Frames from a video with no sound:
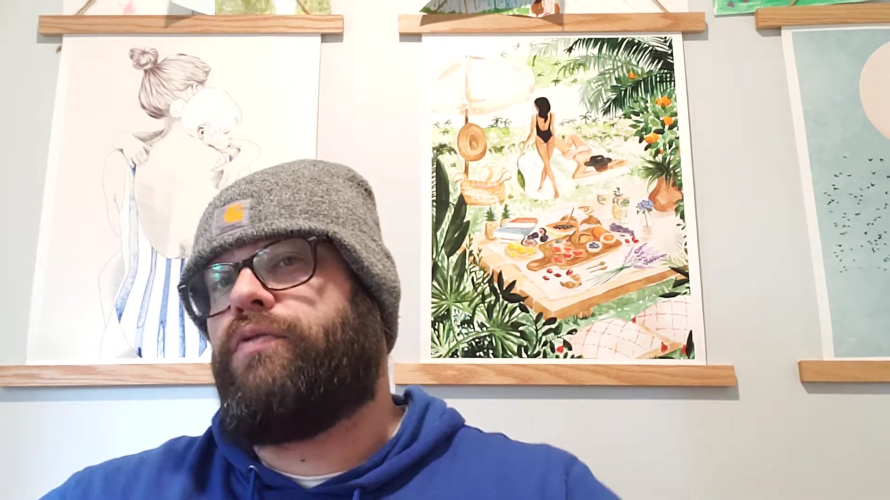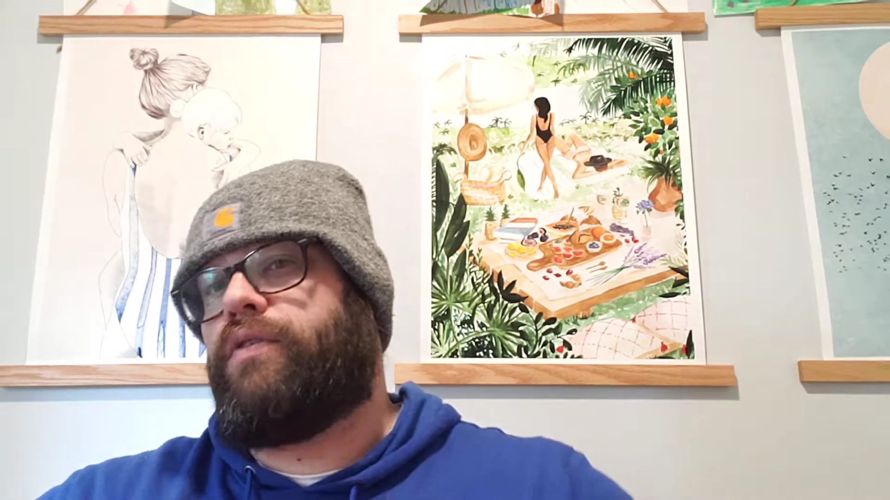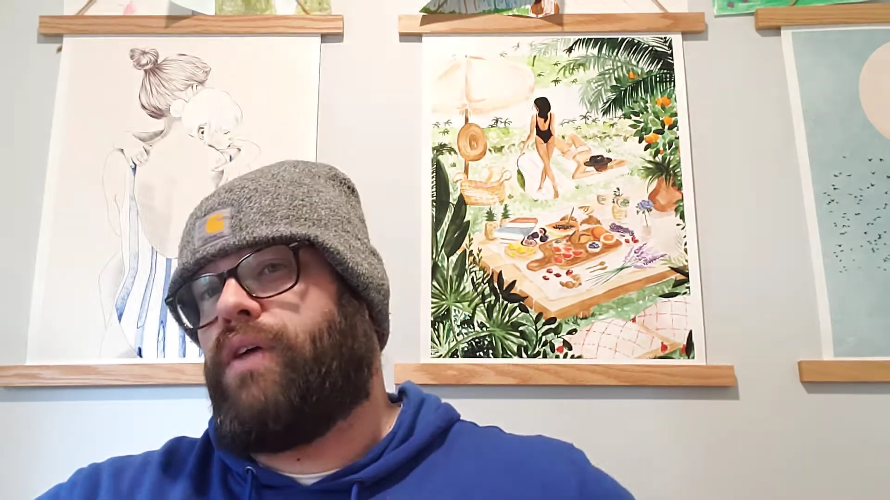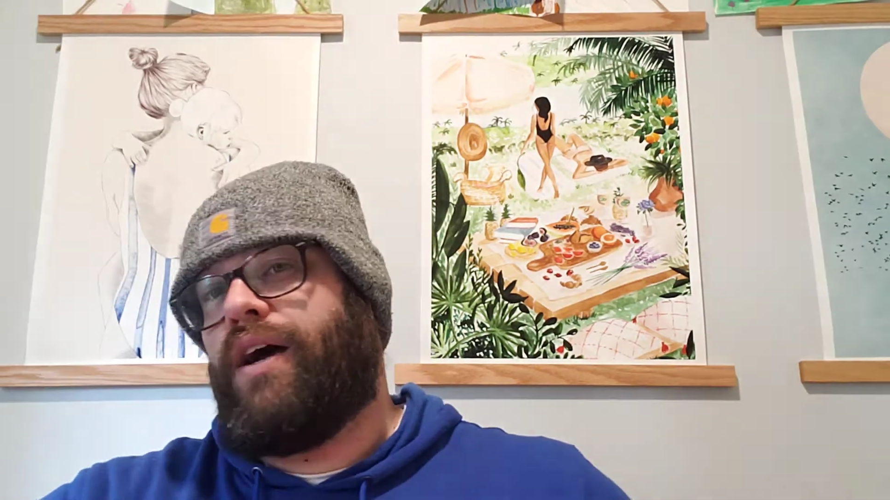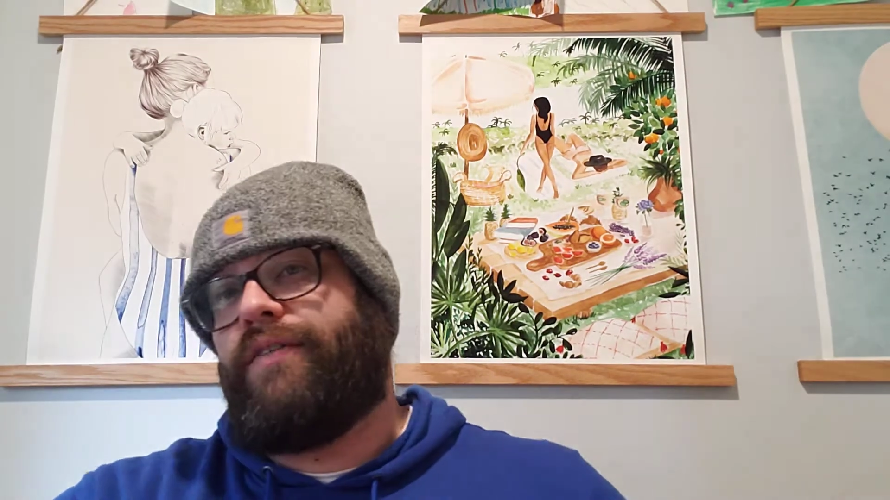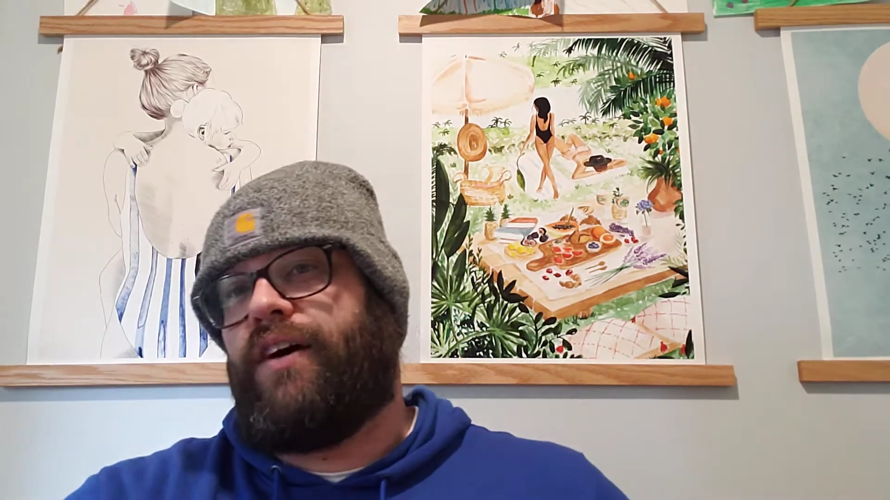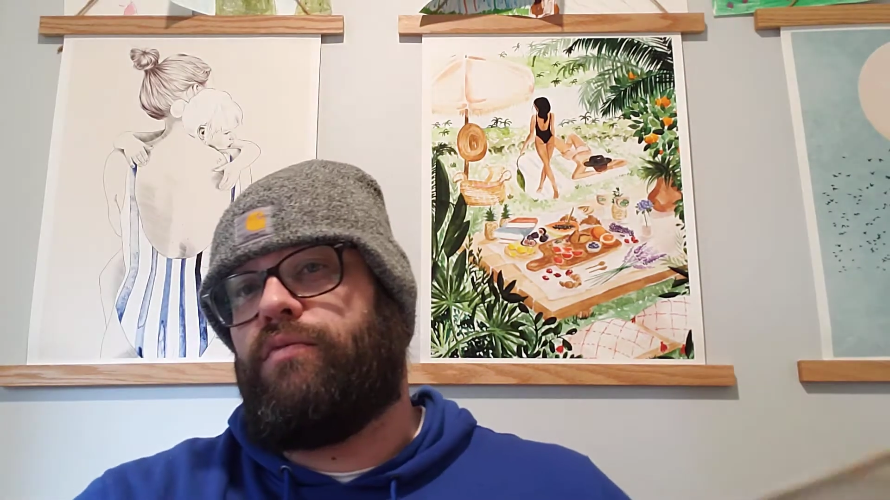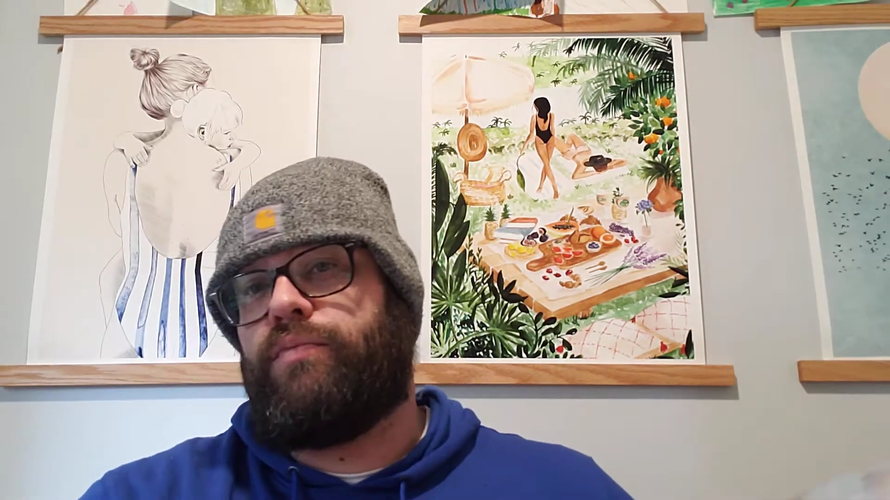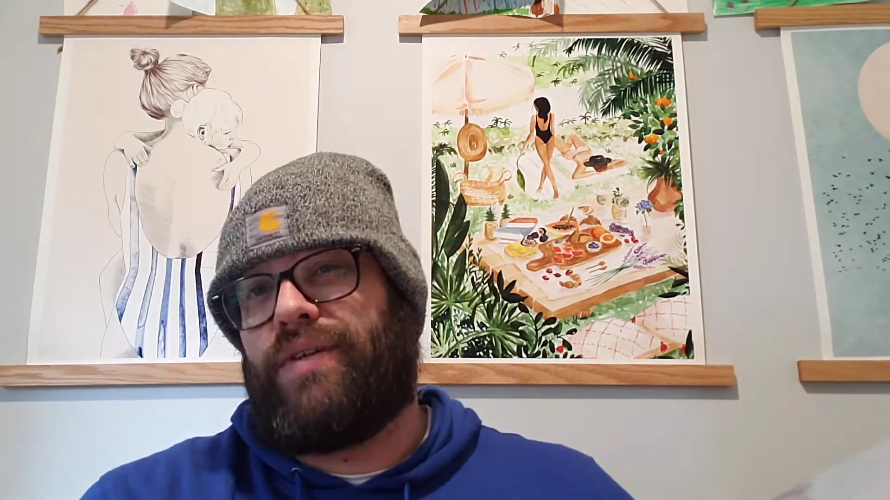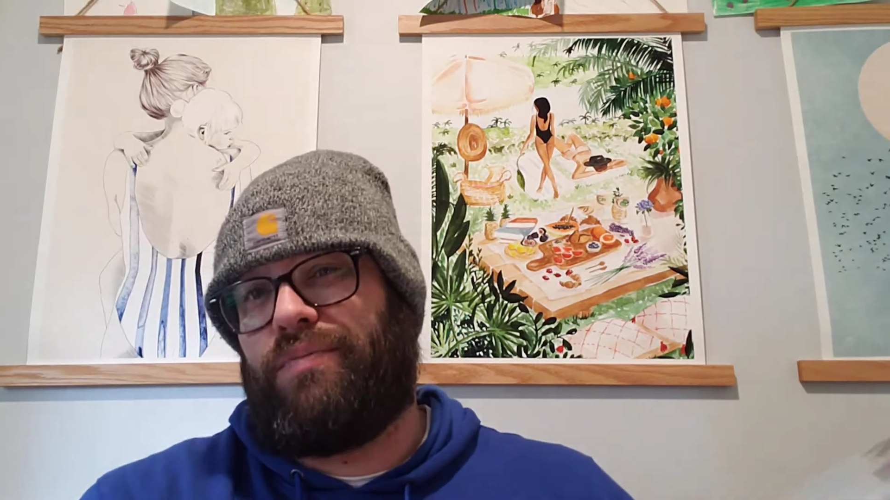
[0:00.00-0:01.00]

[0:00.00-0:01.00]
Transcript: of their live albums.